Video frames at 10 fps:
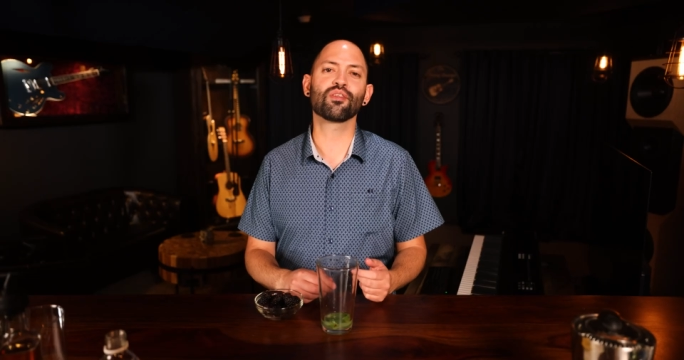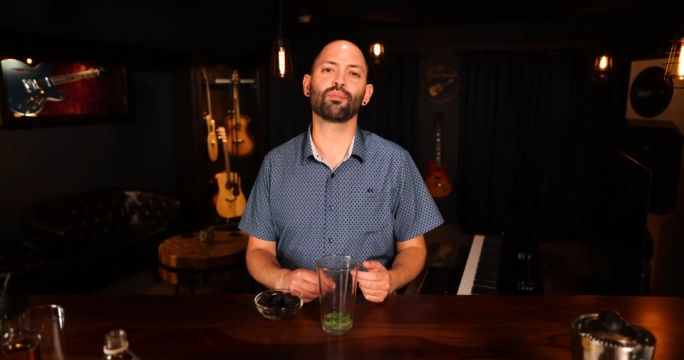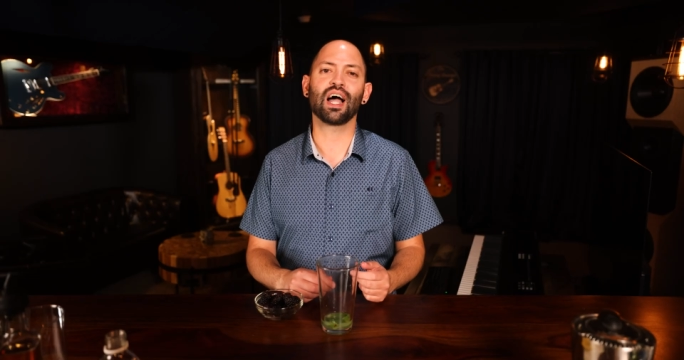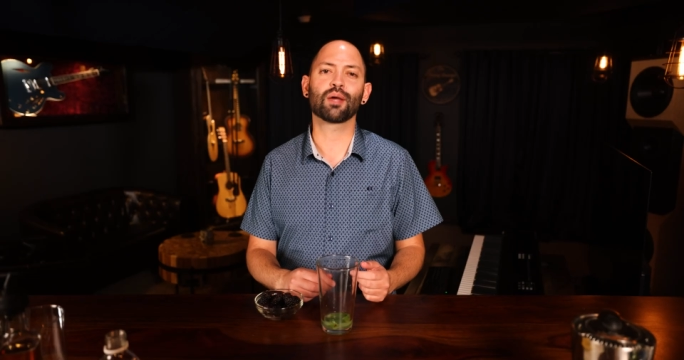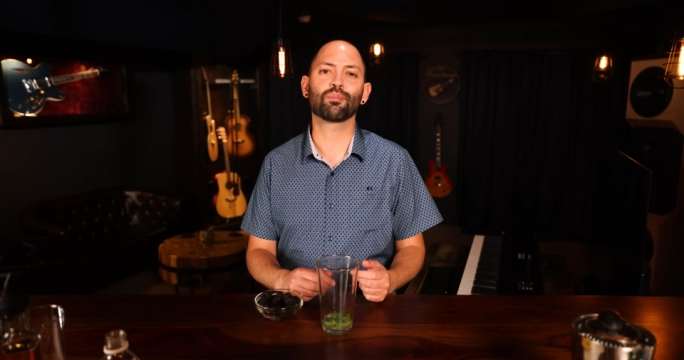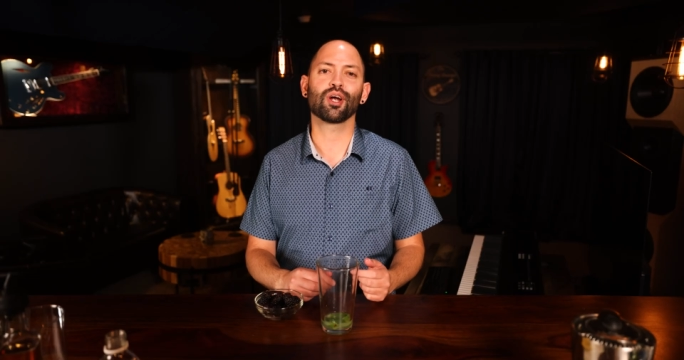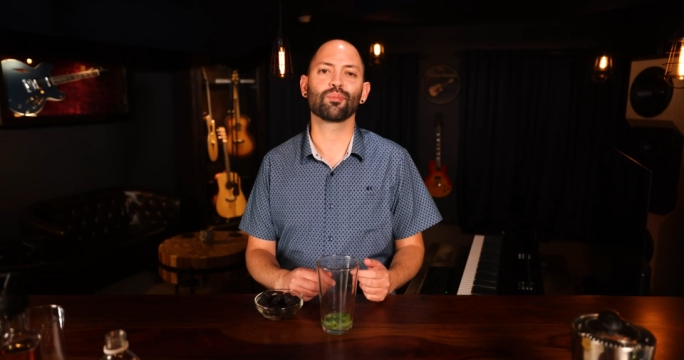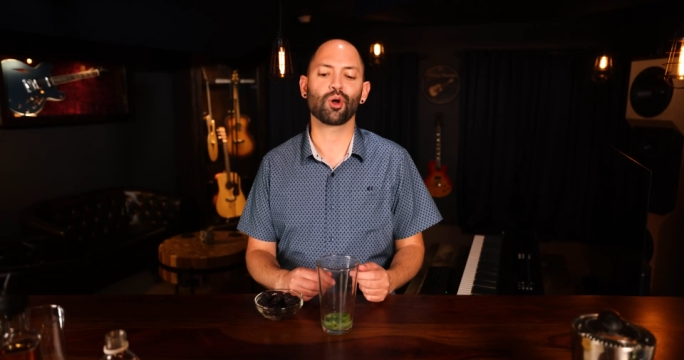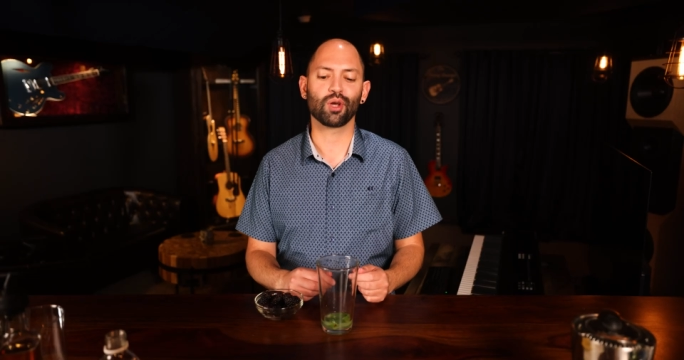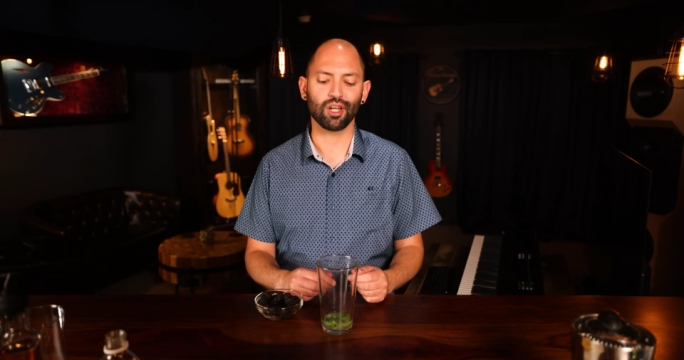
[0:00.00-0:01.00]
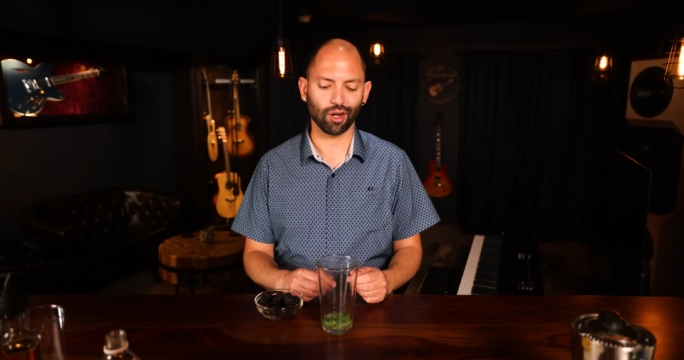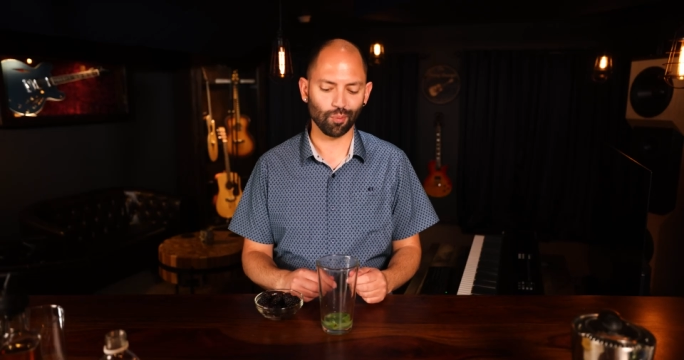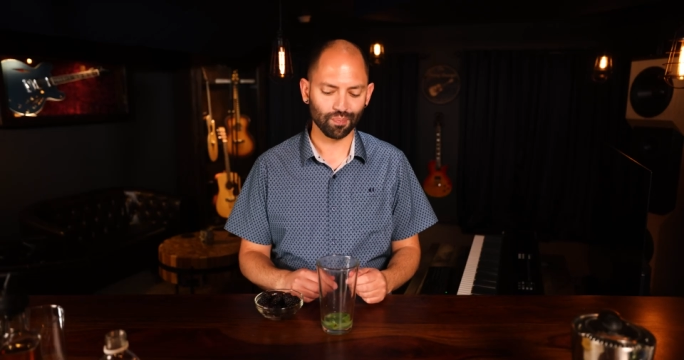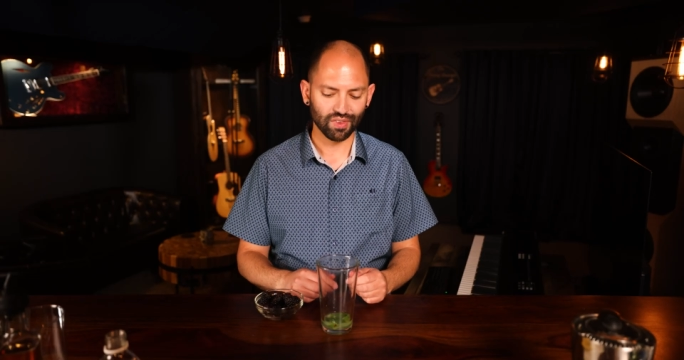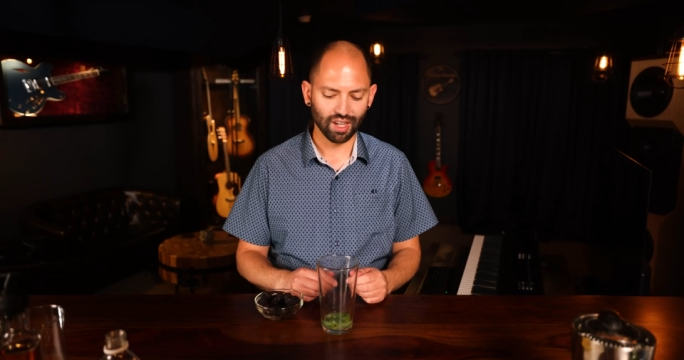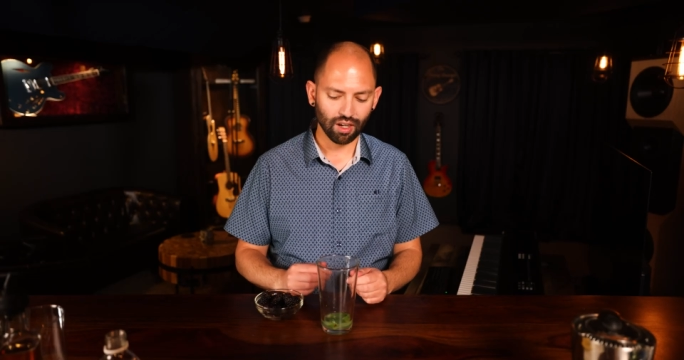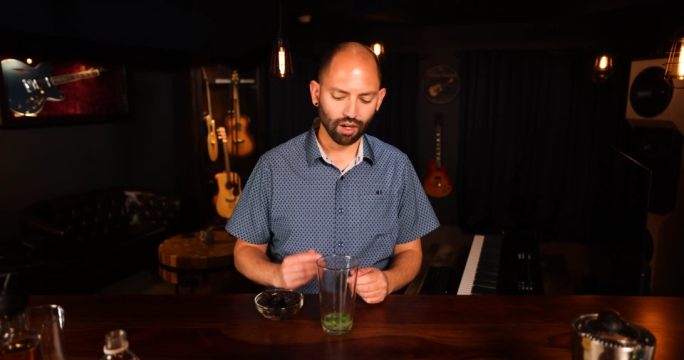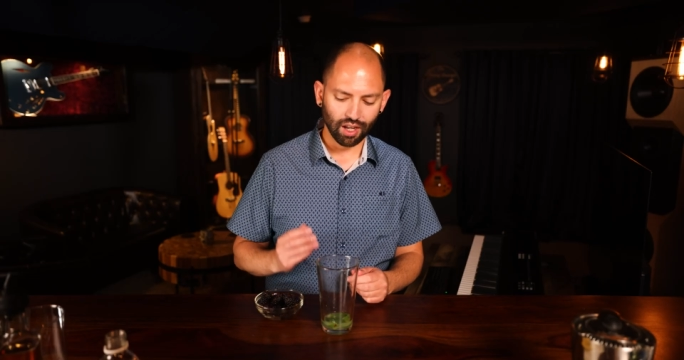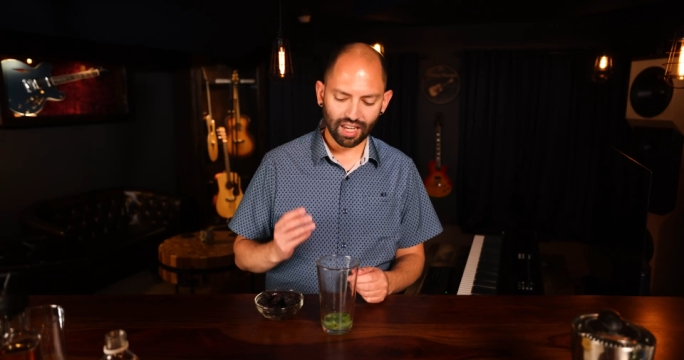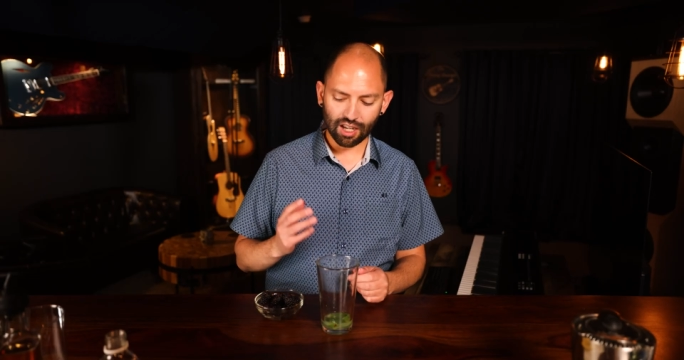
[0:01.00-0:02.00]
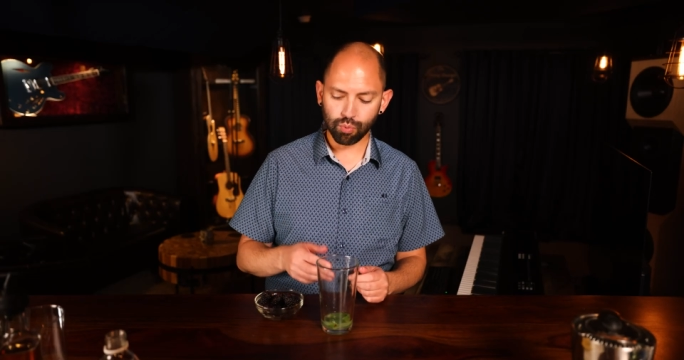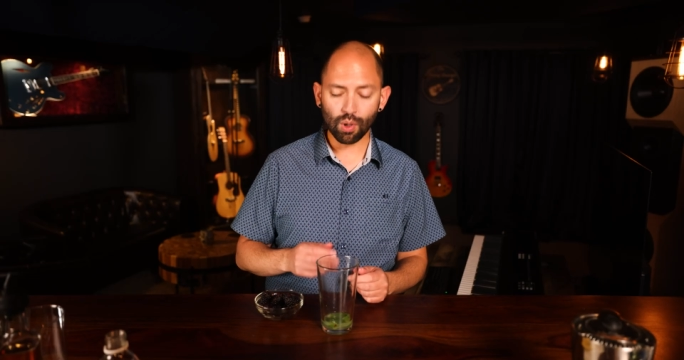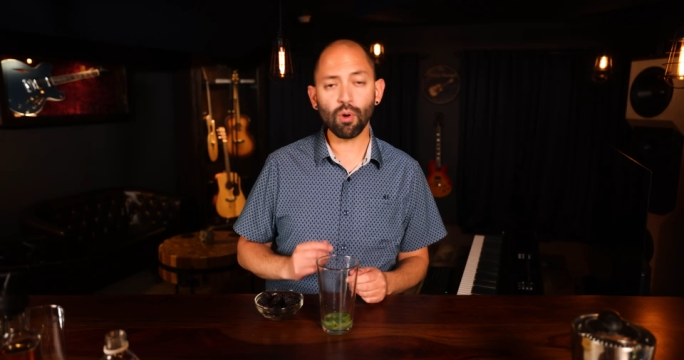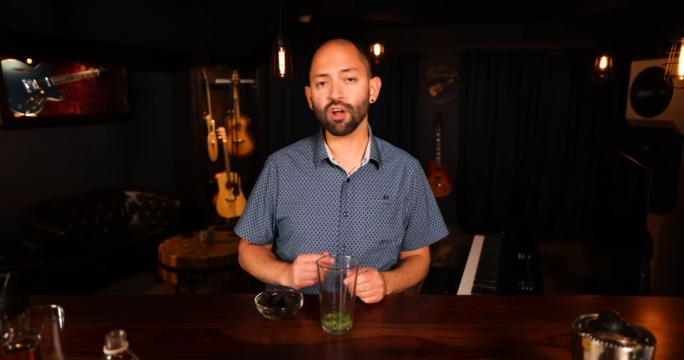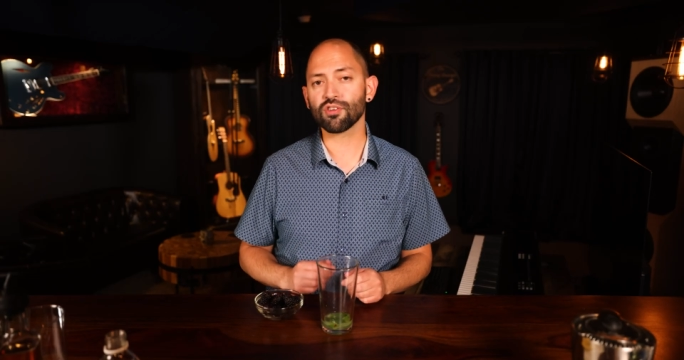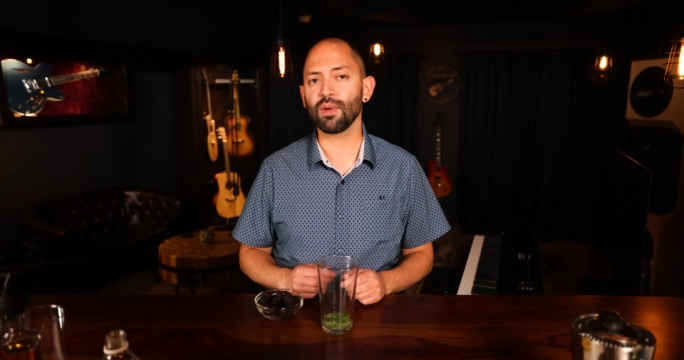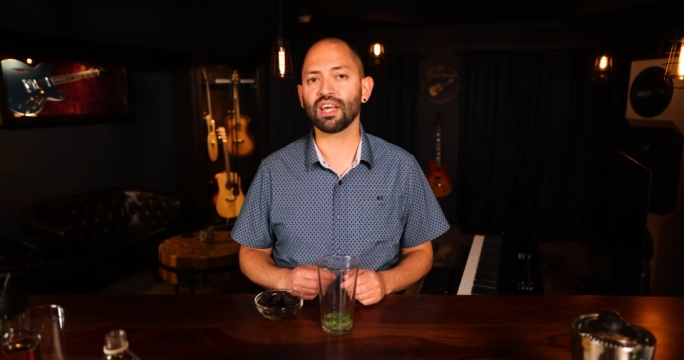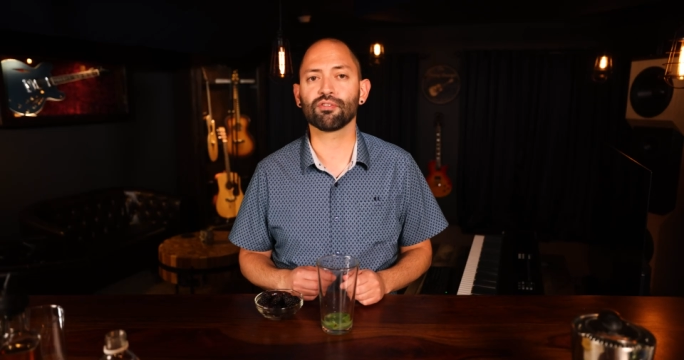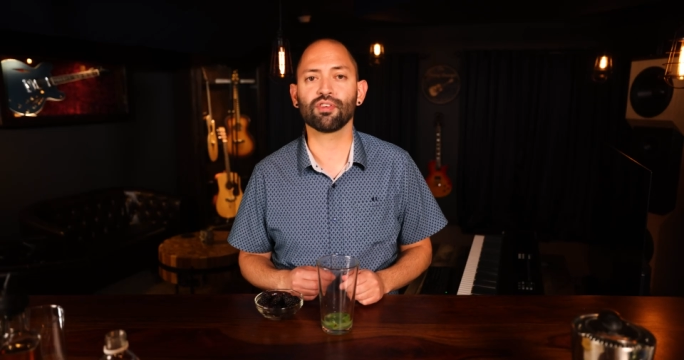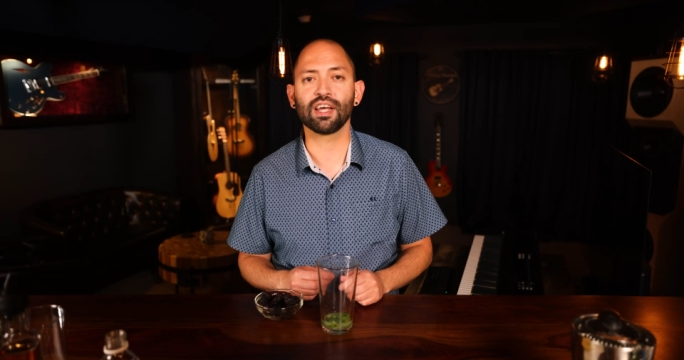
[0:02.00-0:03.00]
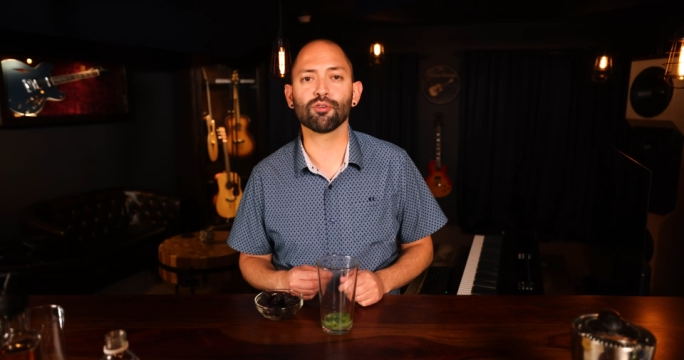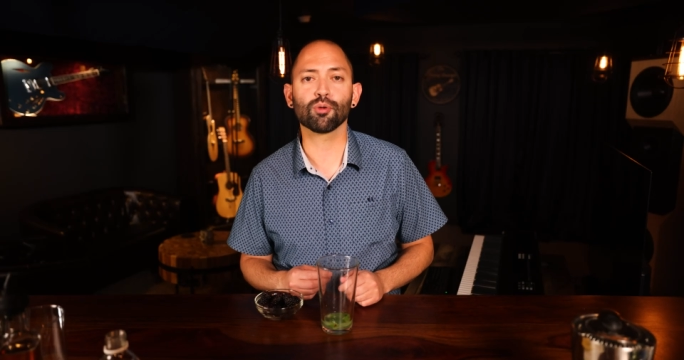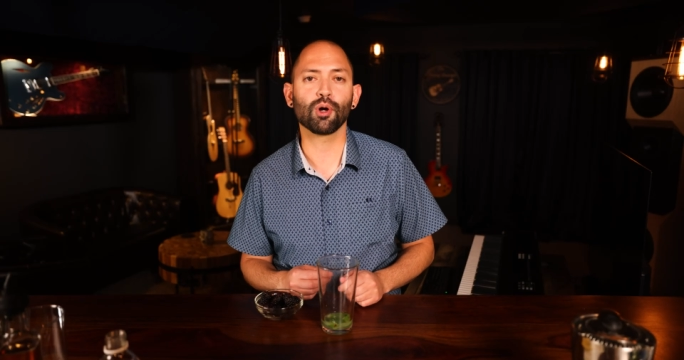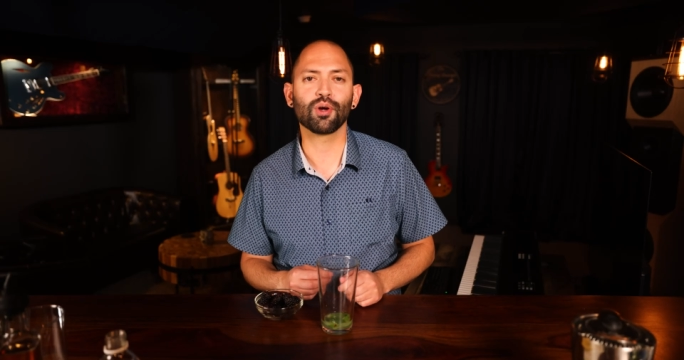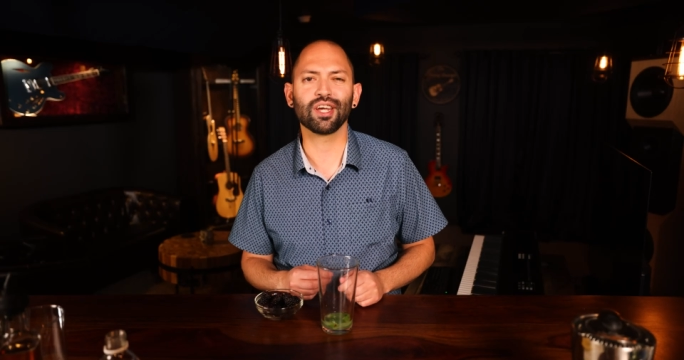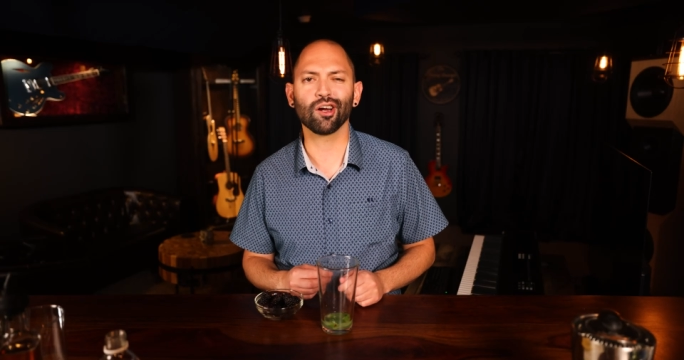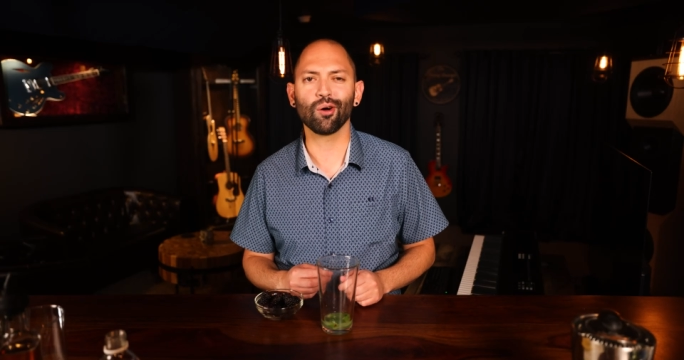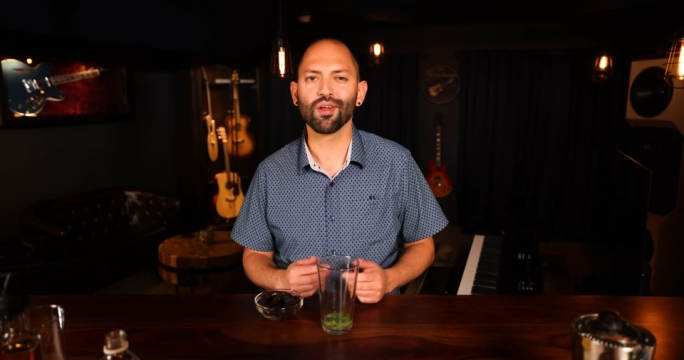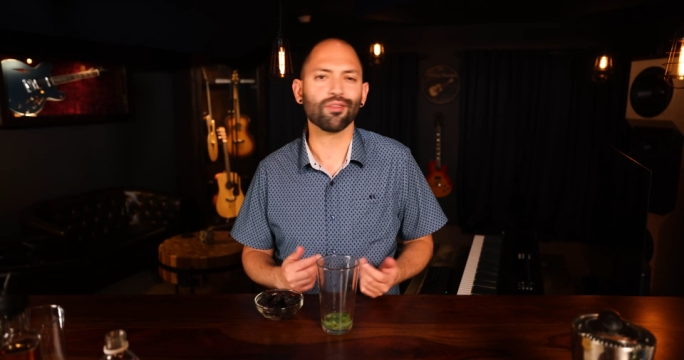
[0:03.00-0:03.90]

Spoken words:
to the blackberry mojito. If we want to make a flavored mojito,